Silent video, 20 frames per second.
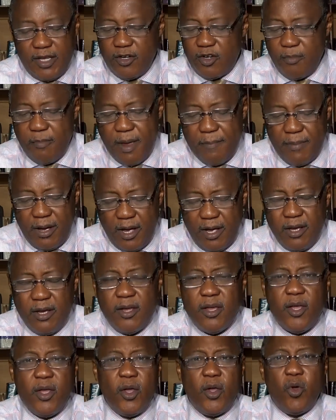Remember,
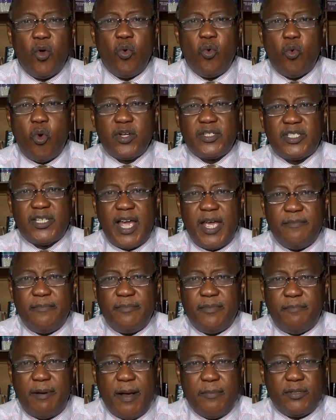one
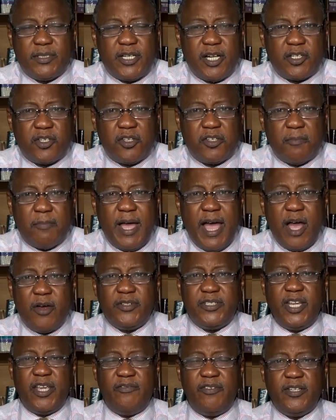time the Bible tells us about
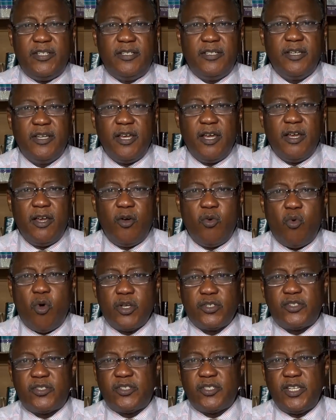how David
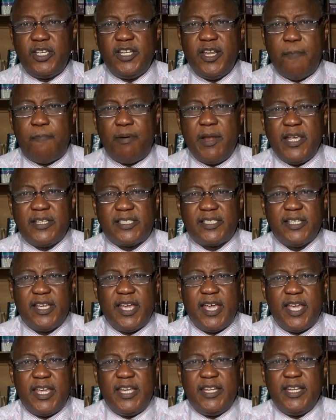was in a place
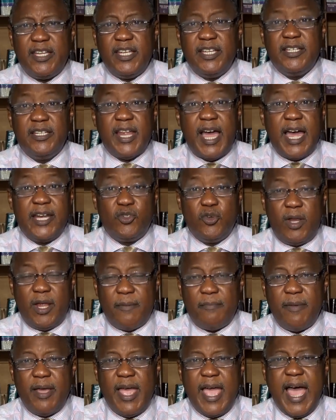in, in
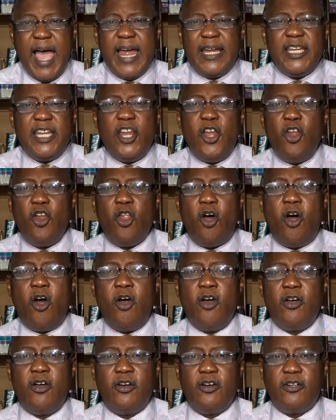Adullam and he
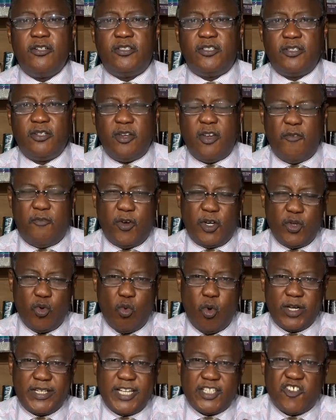longed for the
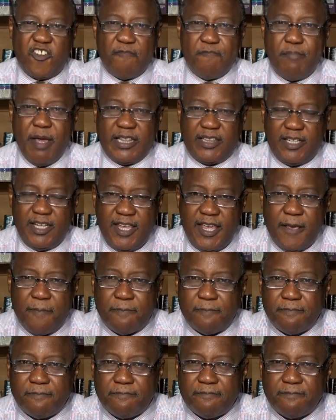waters of Bethlehem.